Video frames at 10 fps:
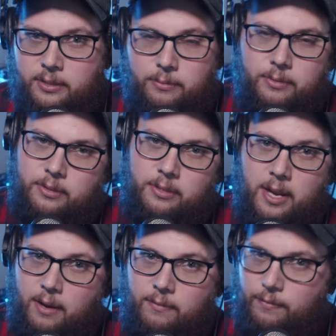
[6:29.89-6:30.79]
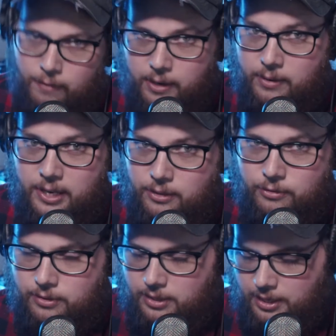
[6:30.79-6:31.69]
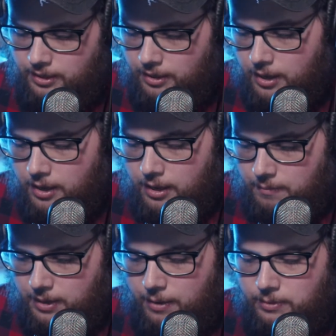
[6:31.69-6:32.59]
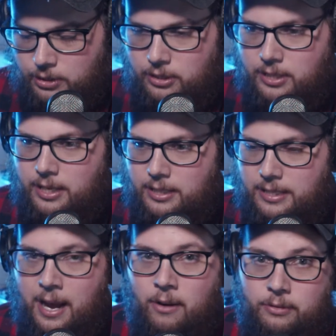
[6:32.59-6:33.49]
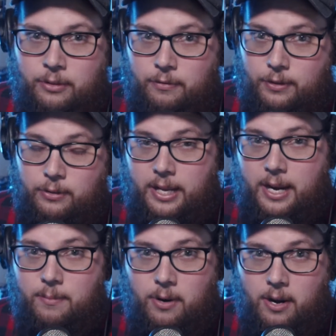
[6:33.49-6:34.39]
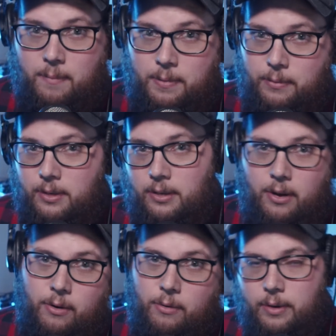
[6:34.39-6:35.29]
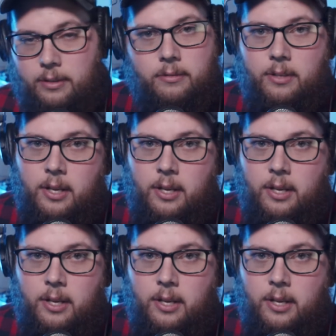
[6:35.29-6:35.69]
It was not very interesting, but I was just his out in the field camera op. I would go and